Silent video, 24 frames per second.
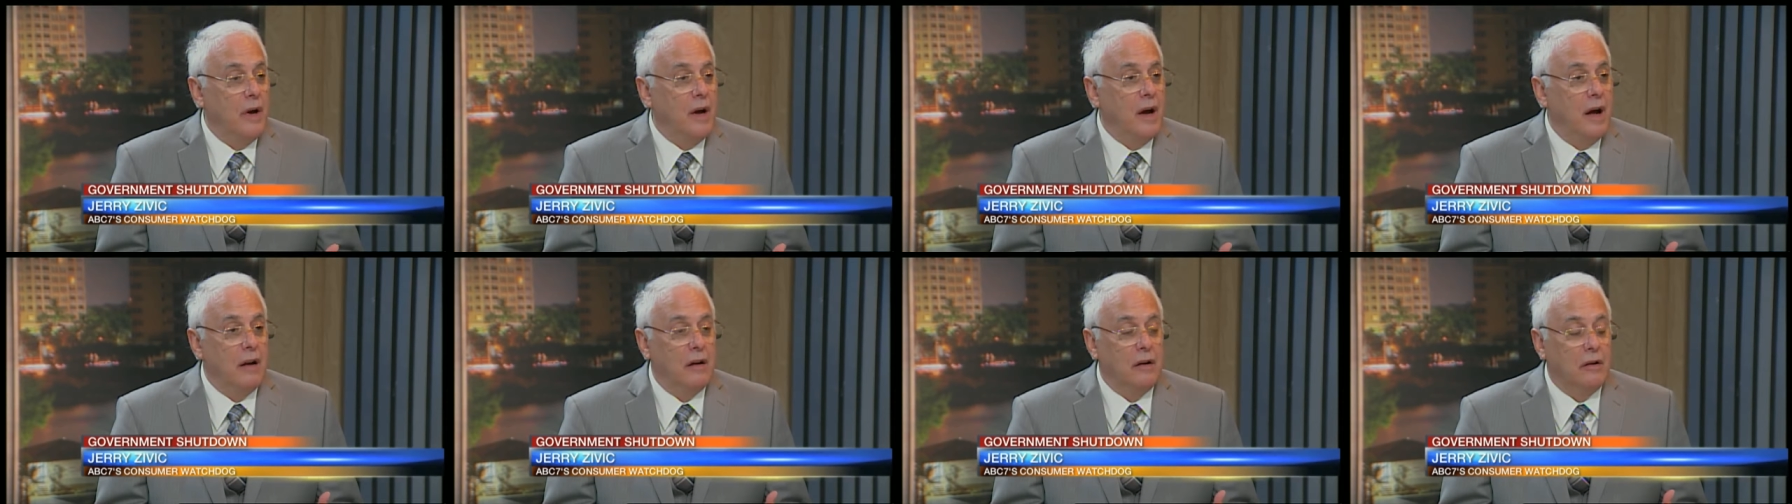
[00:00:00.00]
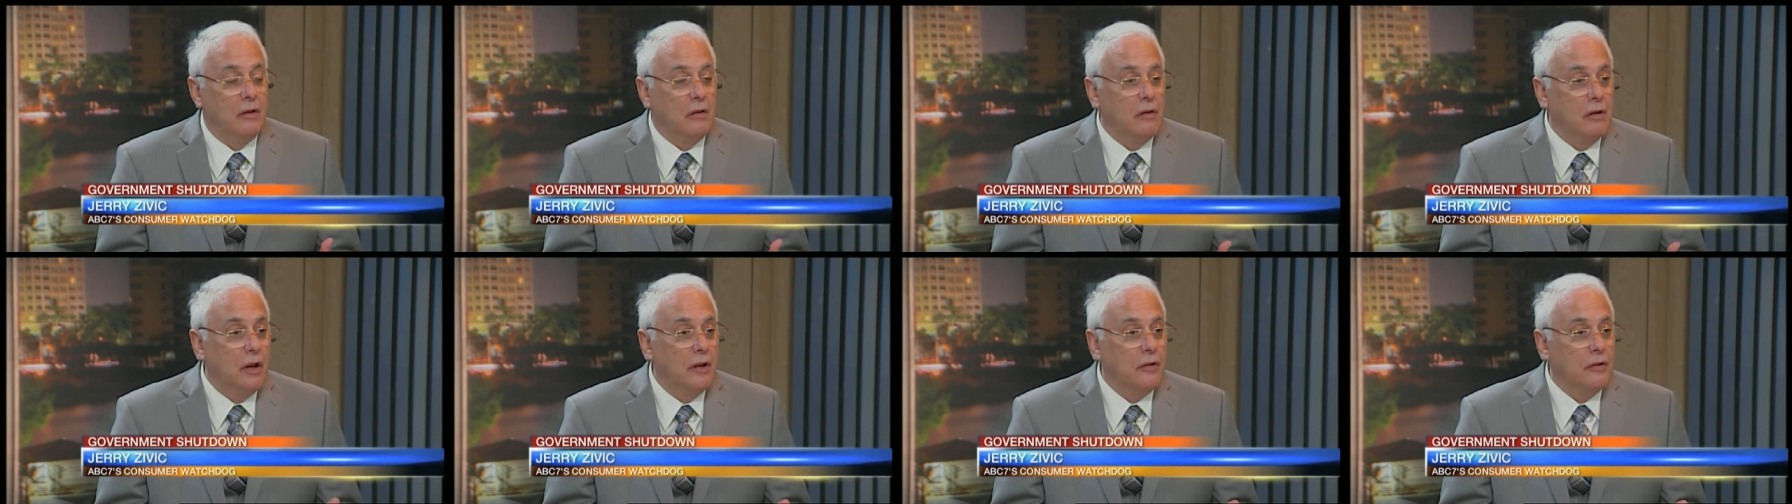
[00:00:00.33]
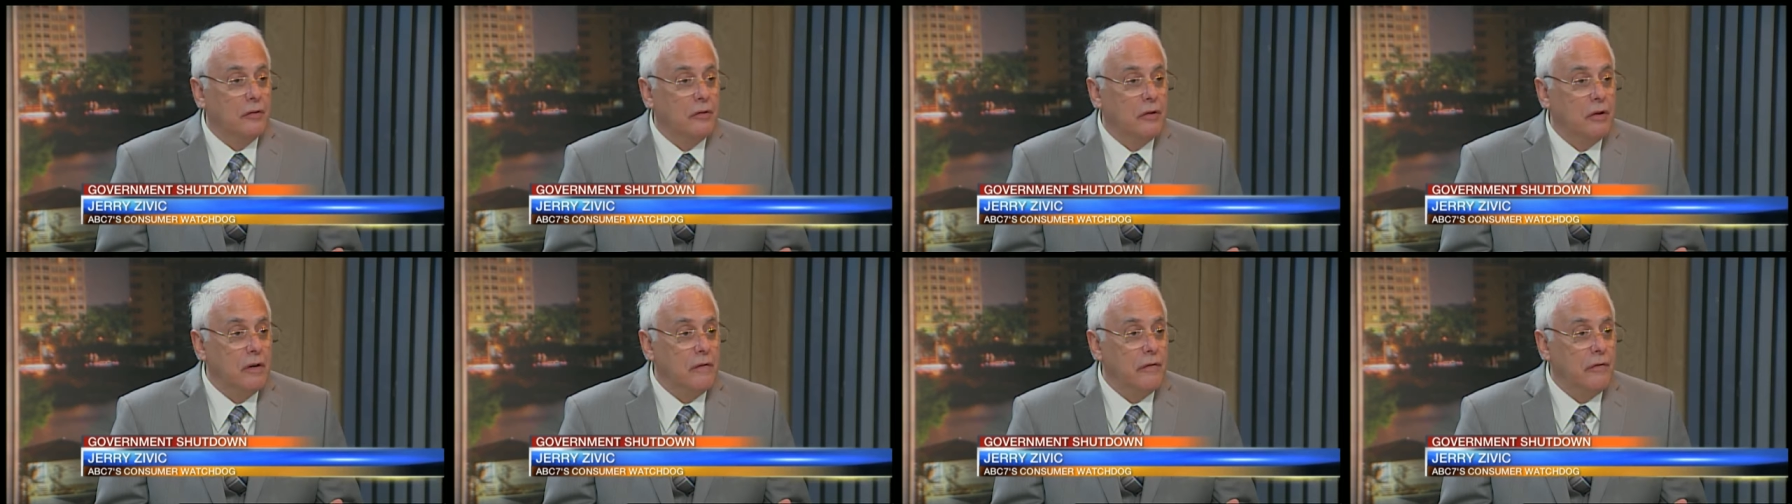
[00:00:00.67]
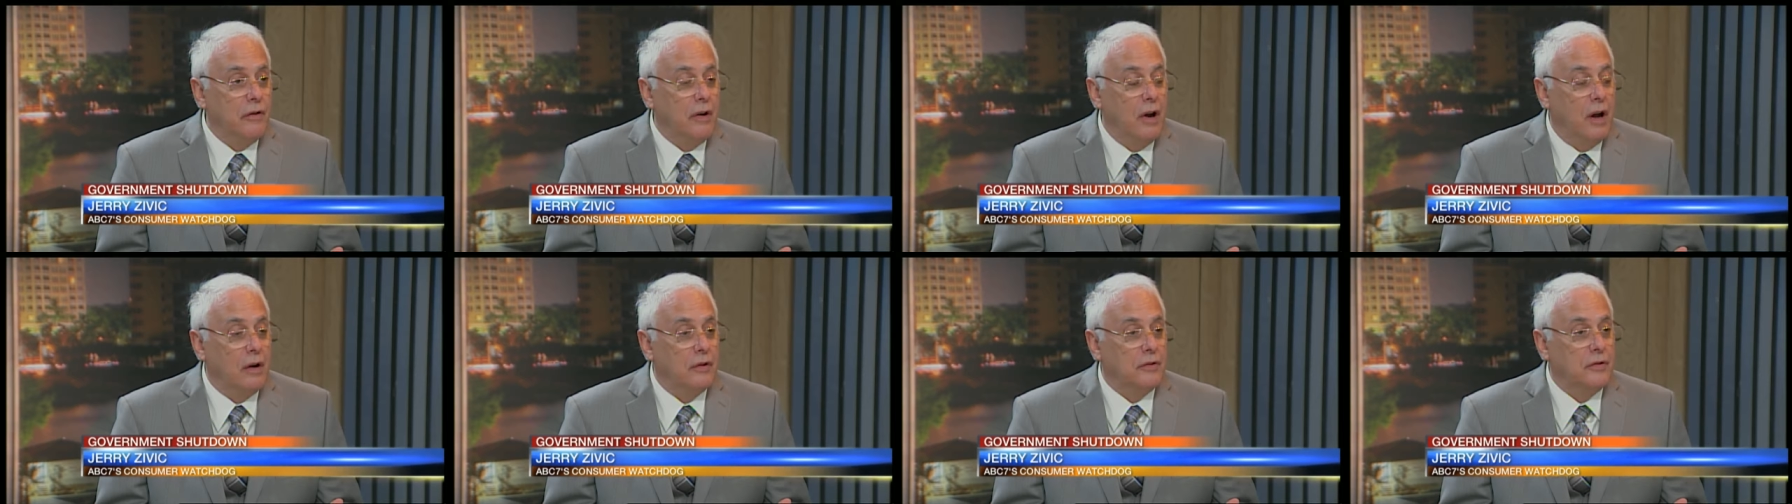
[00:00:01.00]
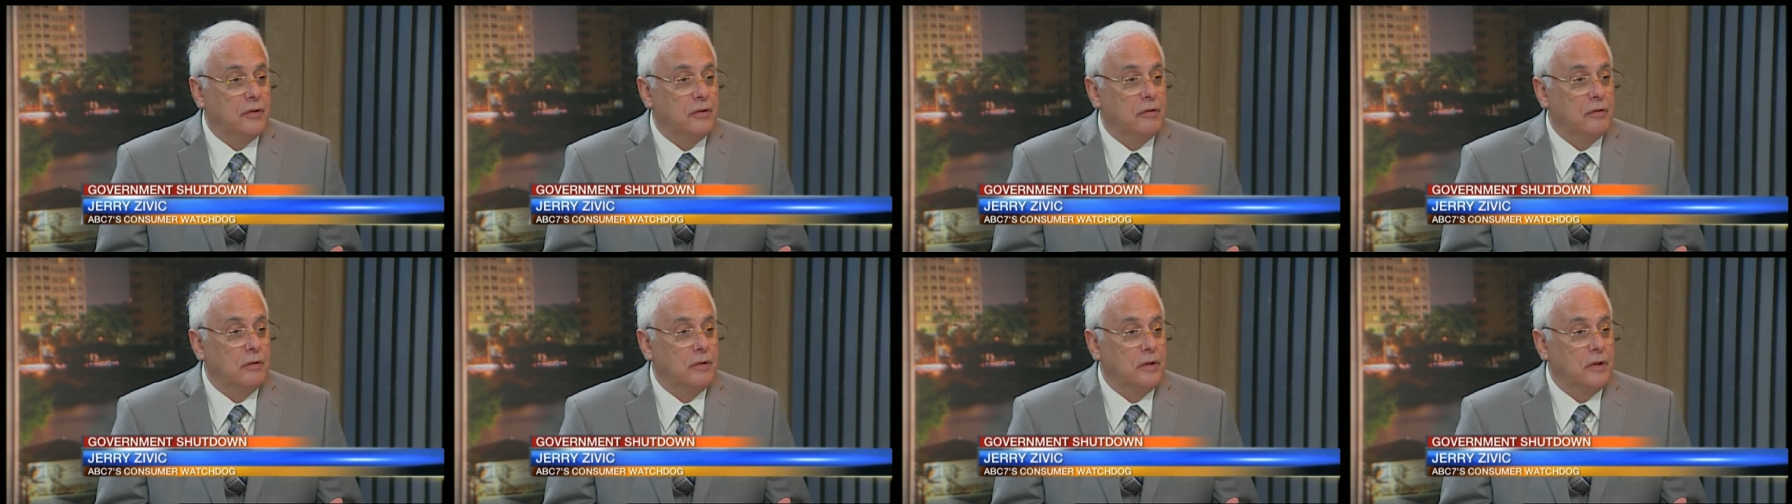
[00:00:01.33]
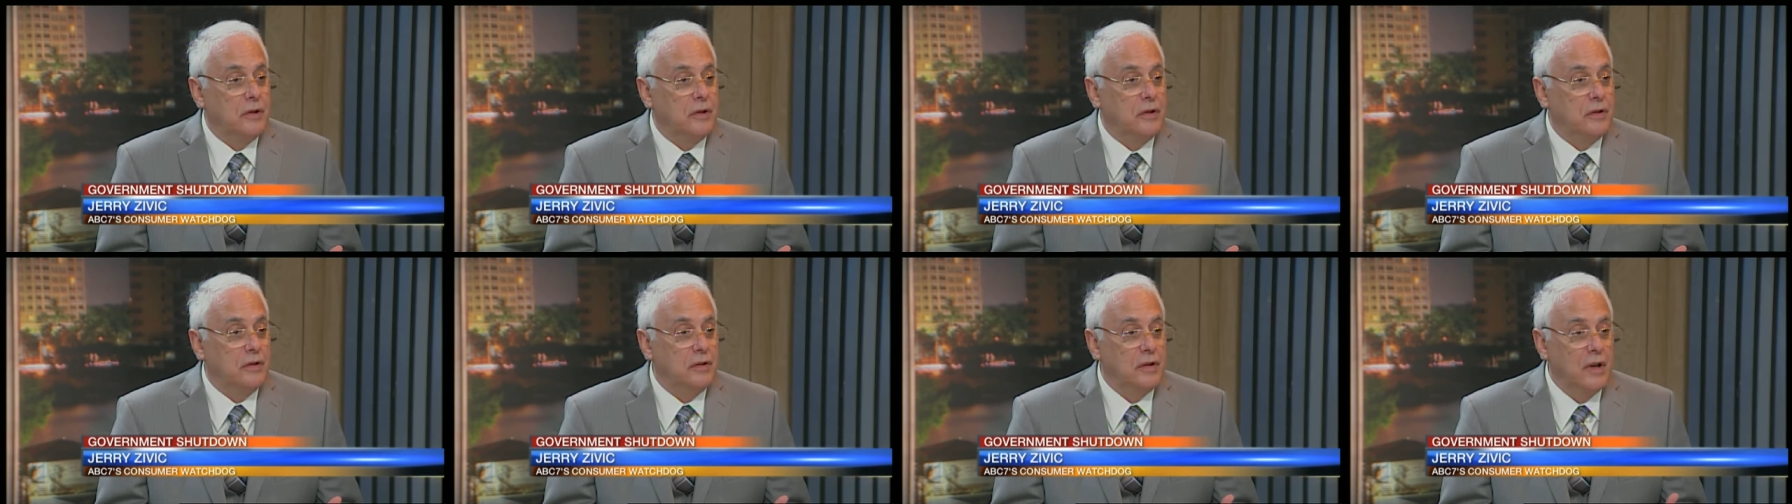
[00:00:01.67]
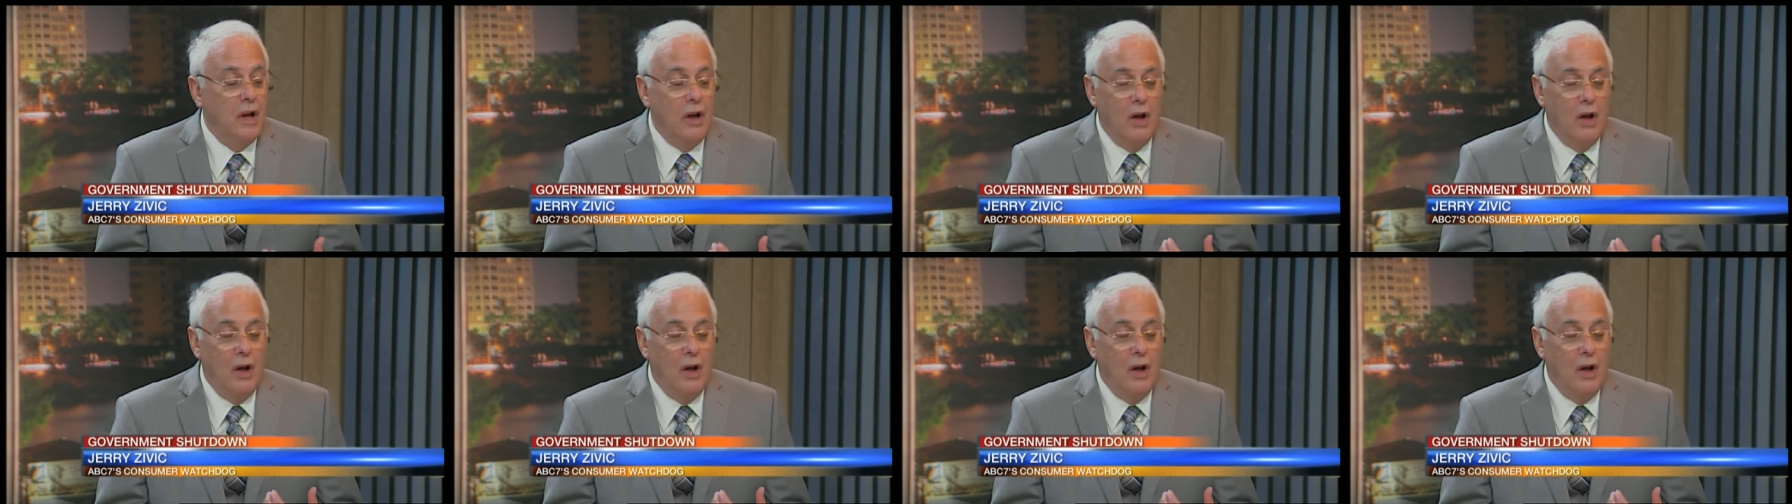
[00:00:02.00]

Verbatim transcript: on or, and look for health solutions.